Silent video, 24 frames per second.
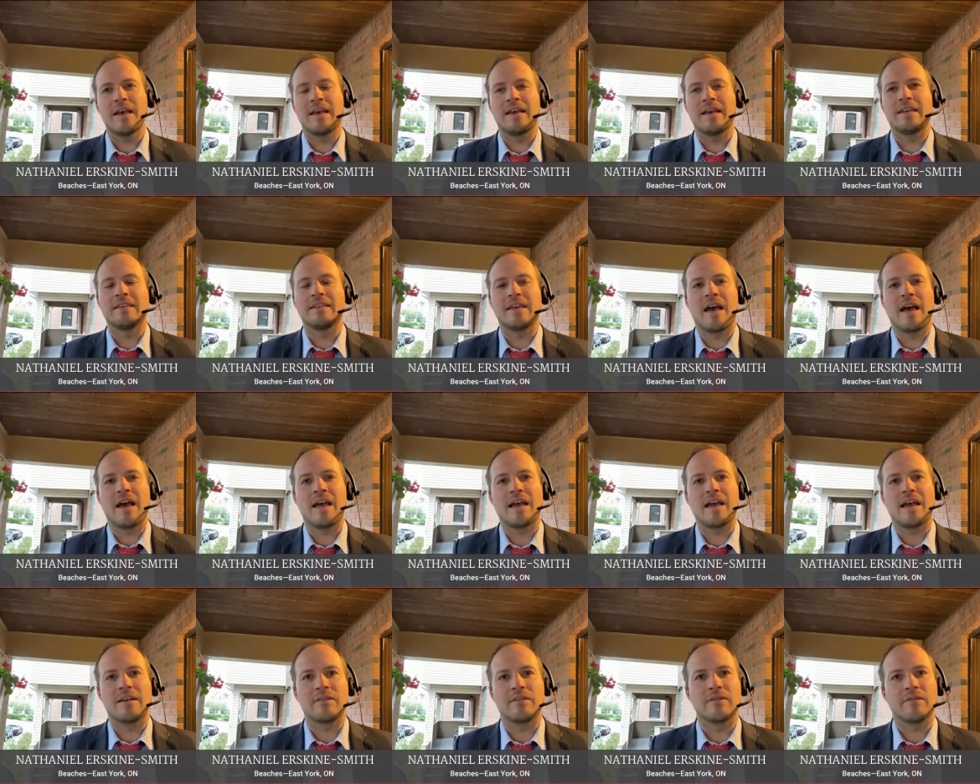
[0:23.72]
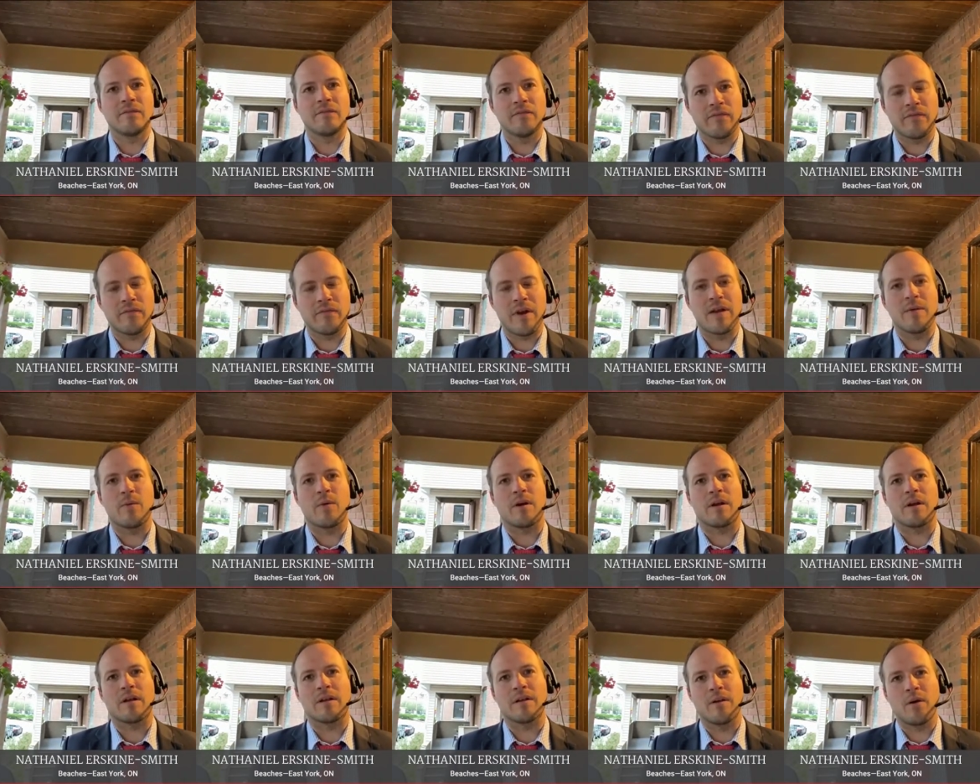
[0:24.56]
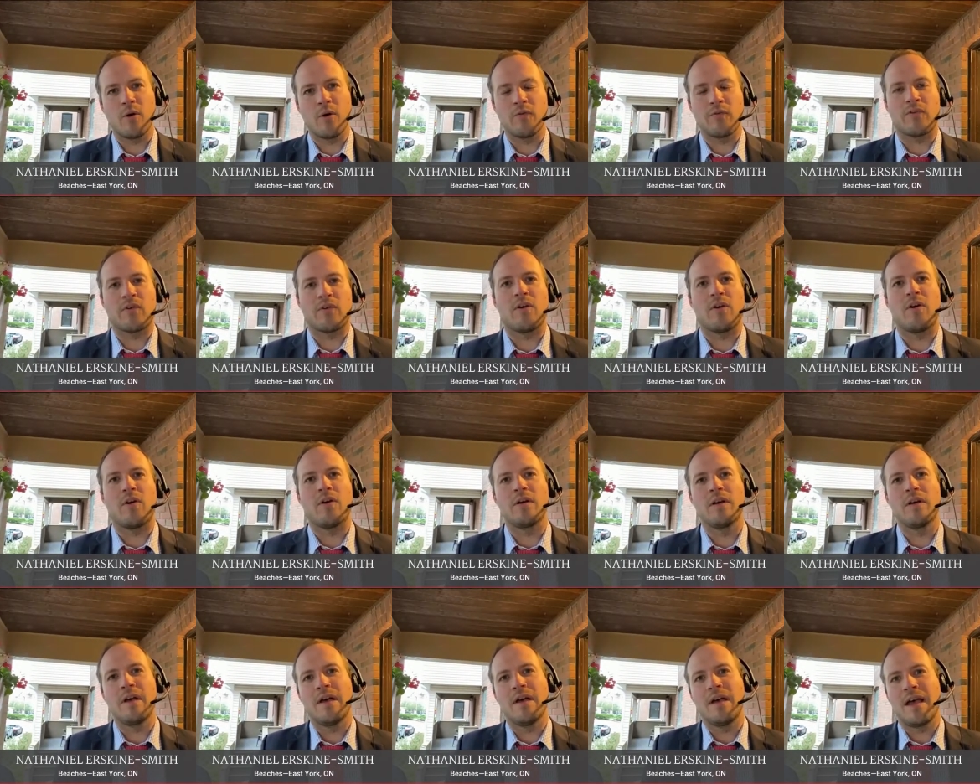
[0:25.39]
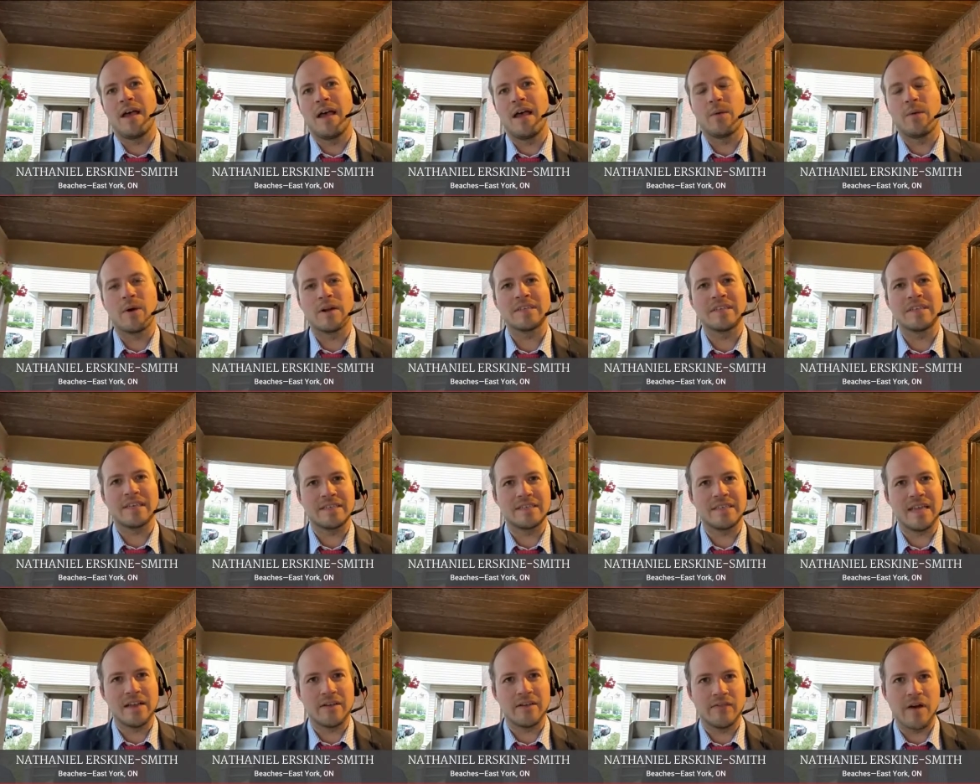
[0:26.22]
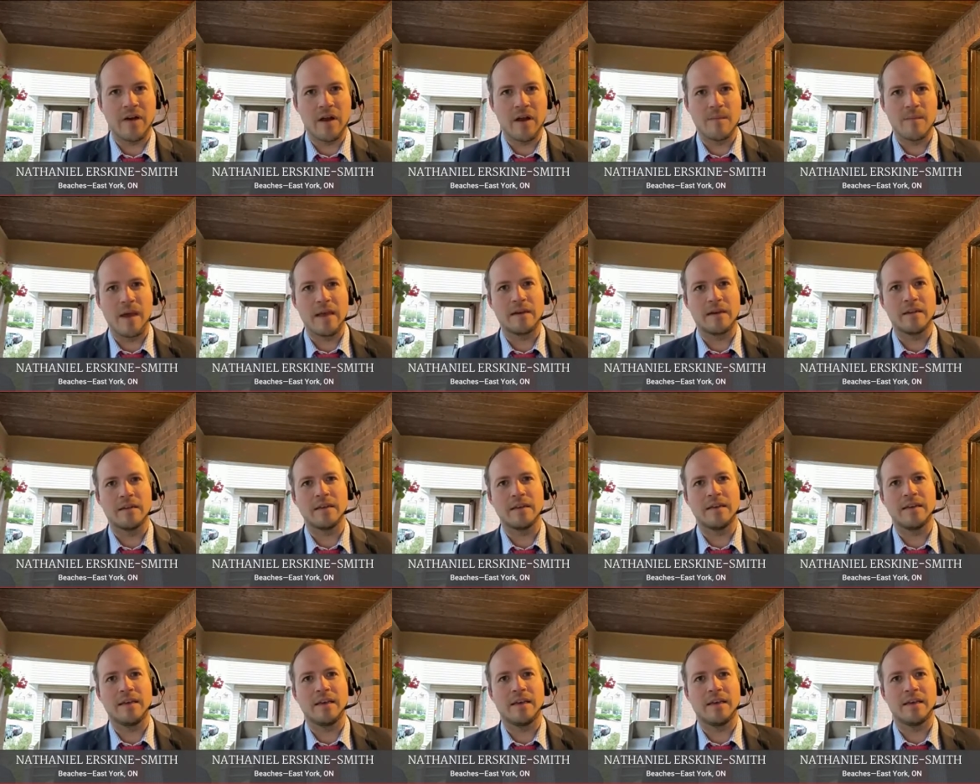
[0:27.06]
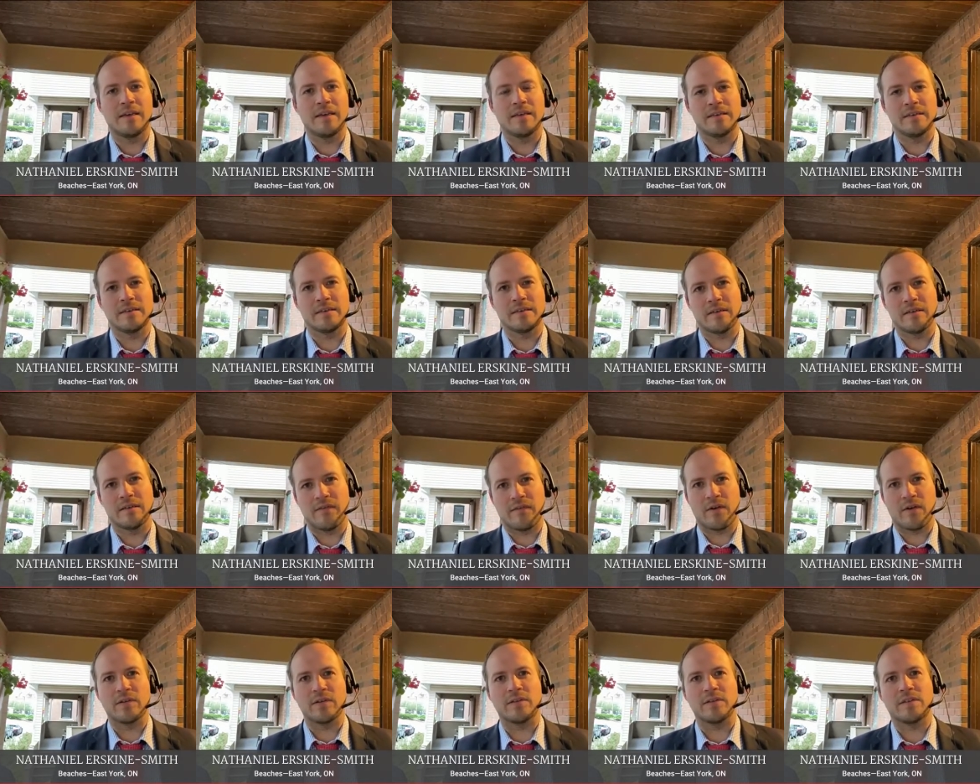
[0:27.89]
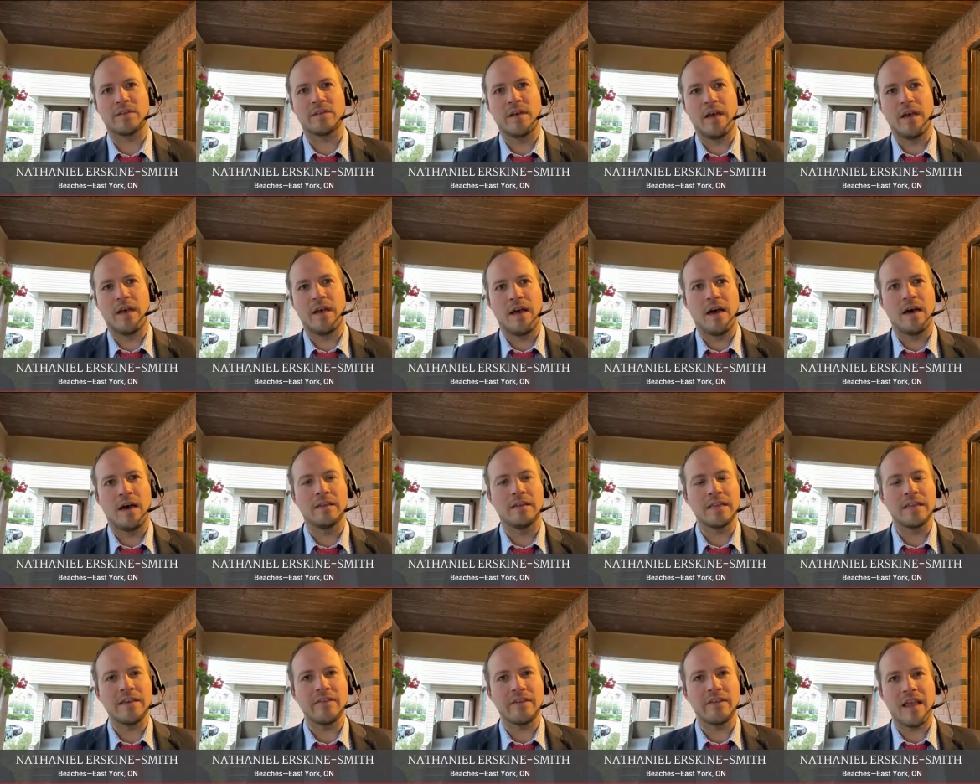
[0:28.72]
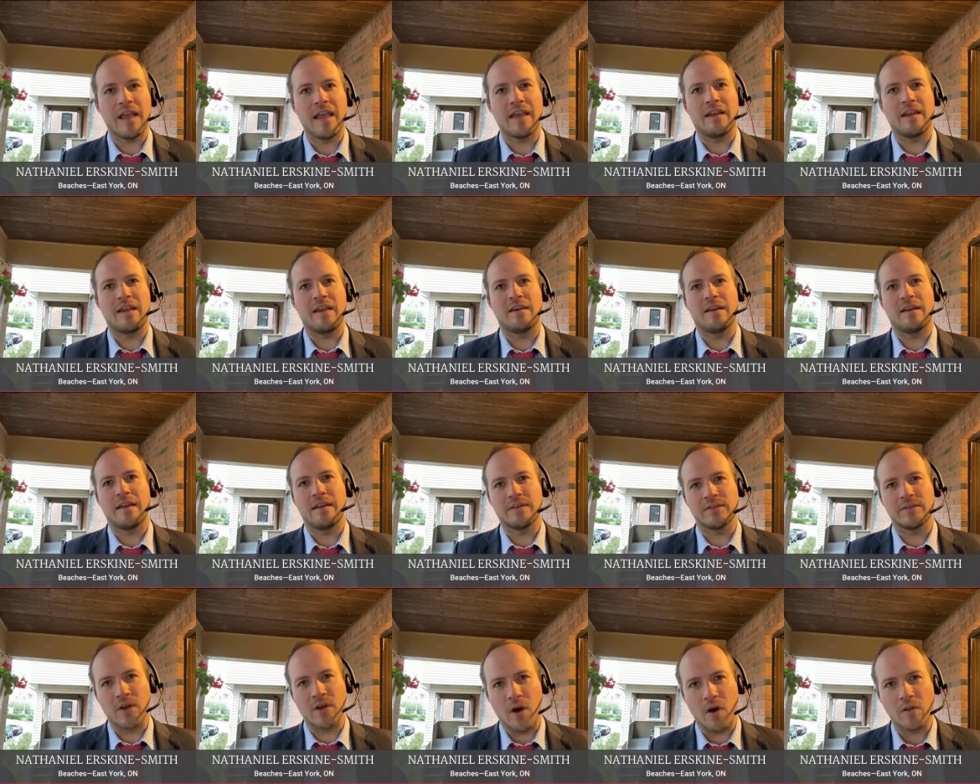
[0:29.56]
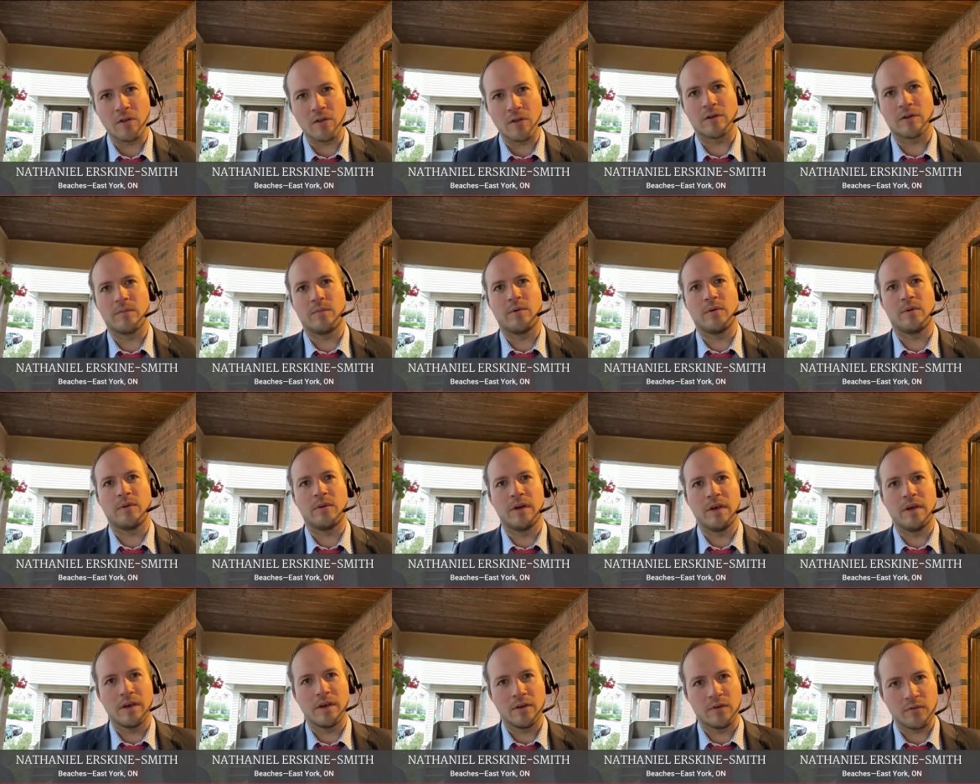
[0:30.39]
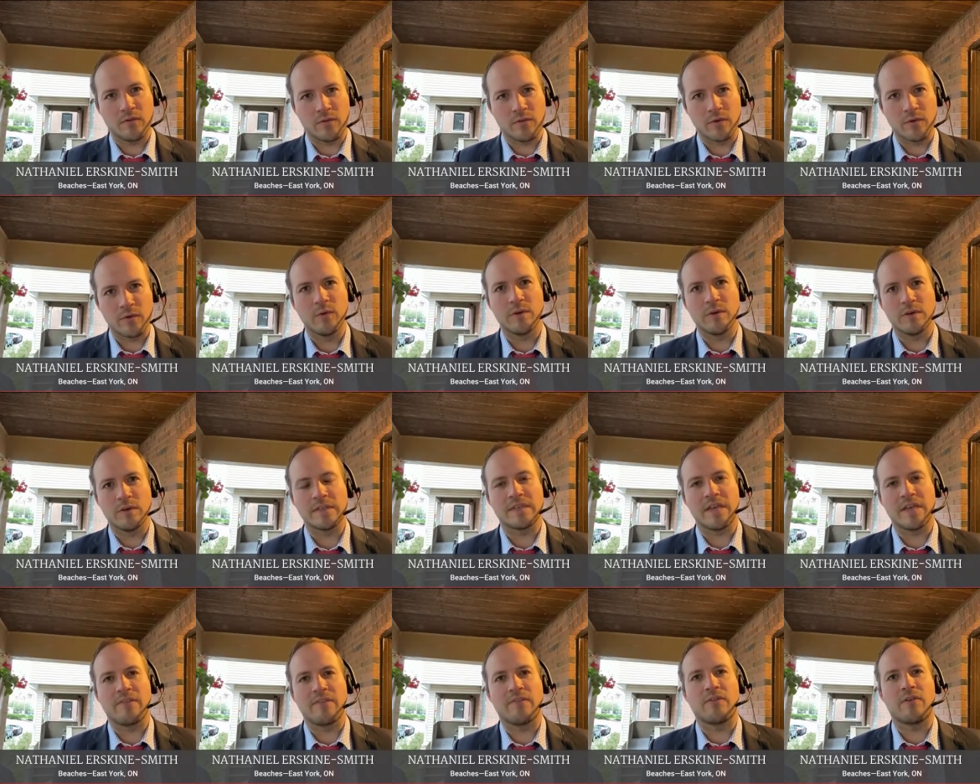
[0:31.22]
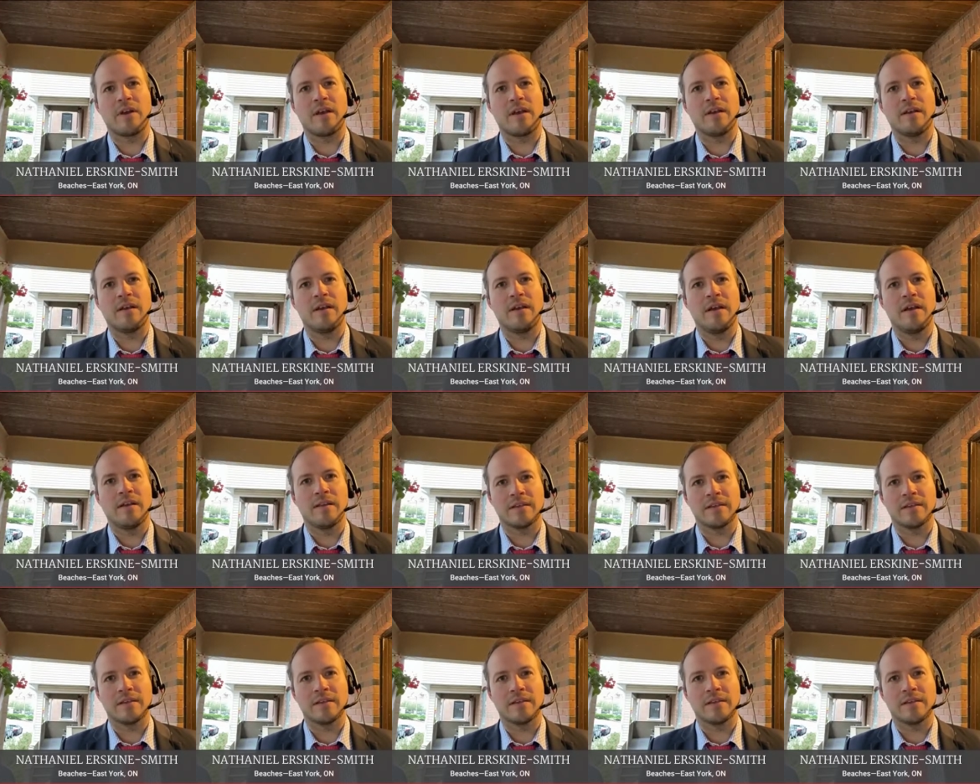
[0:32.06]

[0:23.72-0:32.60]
in dying framework overall. And what is at stake fundamentally is first, alleviating intolerable cruel suffering.